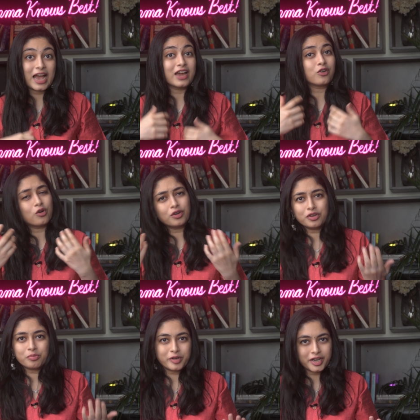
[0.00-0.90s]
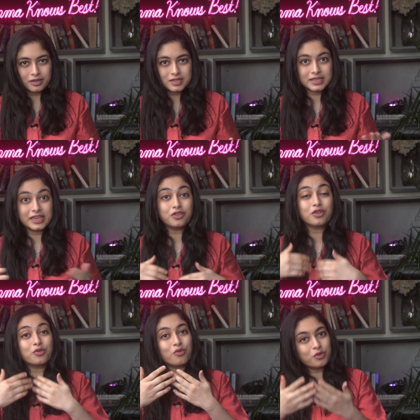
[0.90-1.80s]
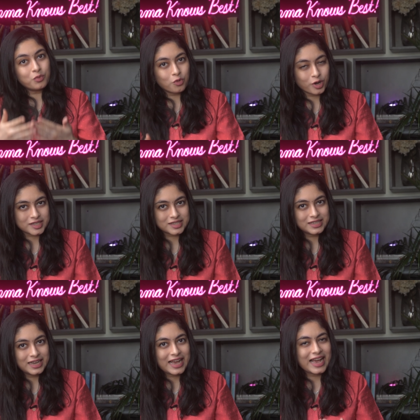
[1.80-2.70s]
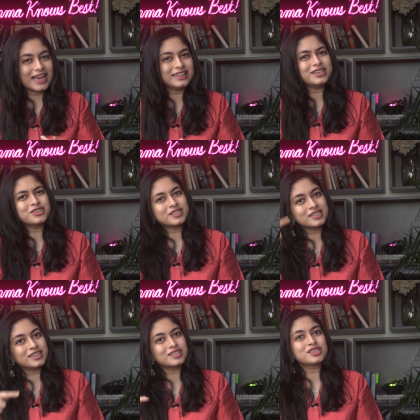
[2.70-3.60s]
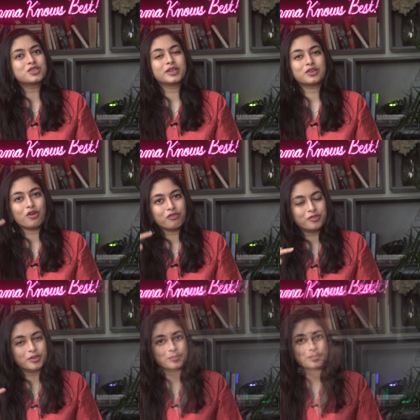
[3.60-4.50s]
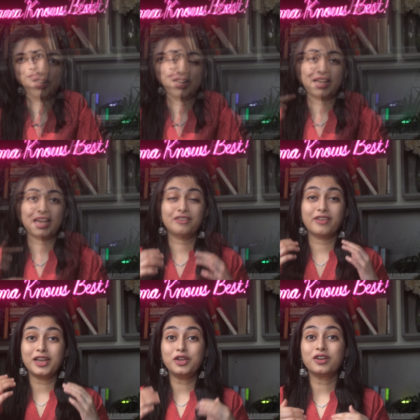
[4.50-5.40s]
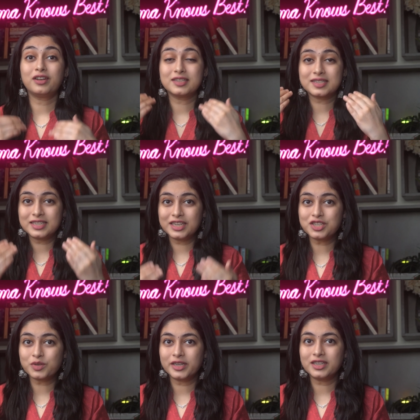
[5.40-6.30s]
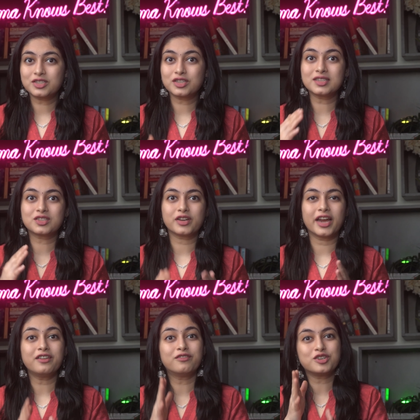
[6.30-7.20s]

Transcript: and or your prayers in your own voice, and then just listen to it often. And while you're listening to it, just try and